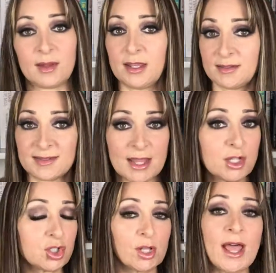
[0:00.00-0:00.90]
and
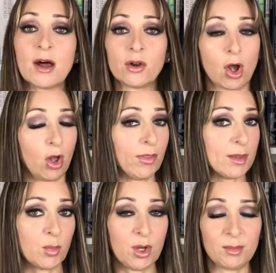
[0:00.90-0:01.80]
schedule out all the
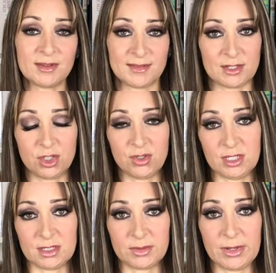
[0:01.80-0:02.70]
appointments that you
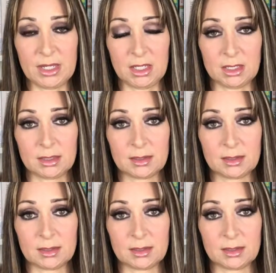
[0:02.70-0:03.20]
need to make.